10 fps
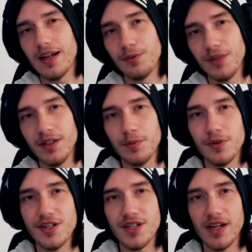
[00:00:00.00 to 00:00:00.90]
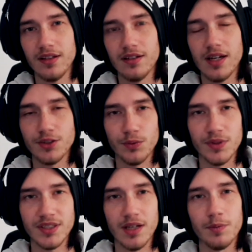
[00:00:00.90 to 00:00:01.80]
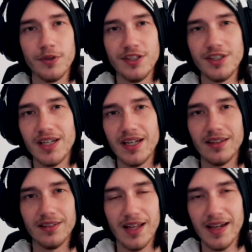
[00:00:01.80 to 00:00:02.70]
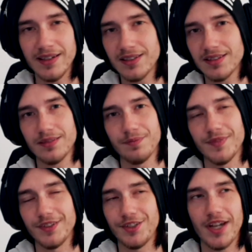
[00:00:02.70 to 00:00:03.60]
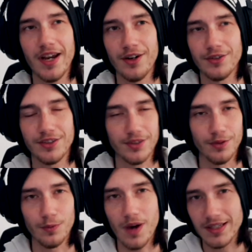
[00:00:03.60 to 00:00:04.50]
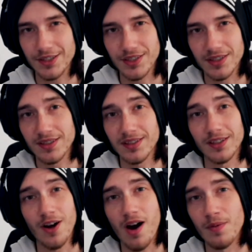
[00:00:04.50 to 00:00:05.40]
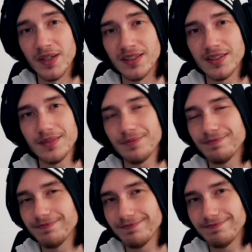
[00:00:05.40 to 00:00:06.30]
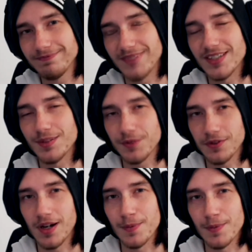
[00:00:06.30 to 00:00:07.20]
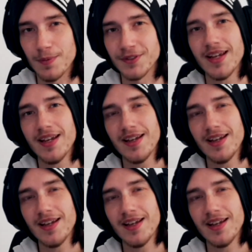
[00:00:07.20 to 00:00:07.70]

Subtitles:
I really appreciate it. As always, I appreciate the likes, the shares, the watches, the comments, the subscribers.